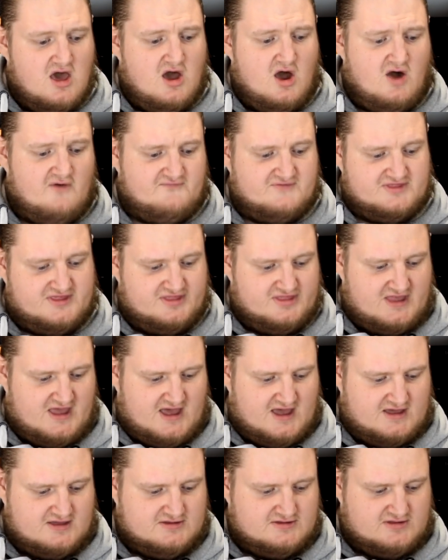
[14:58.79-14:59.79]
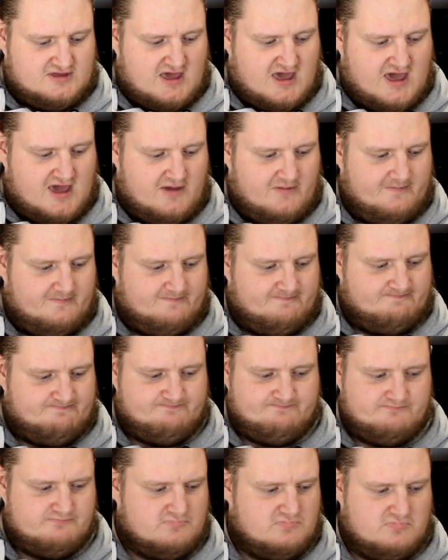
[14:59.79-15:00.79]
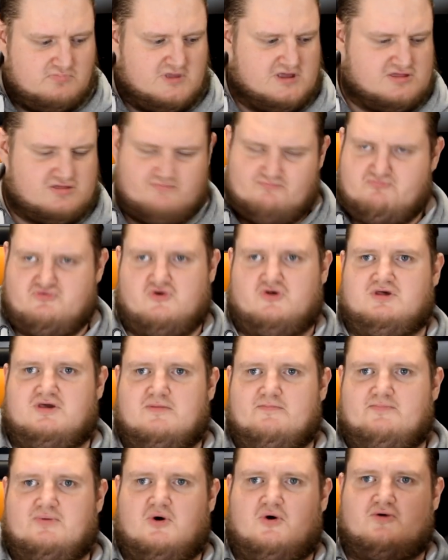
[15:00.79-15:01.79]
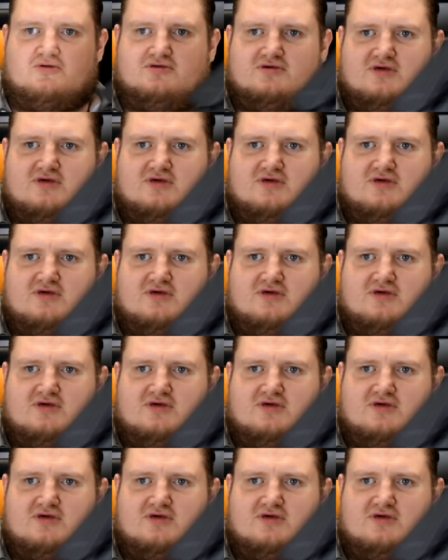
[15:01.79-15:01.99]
Other than that, it's a brilliant board.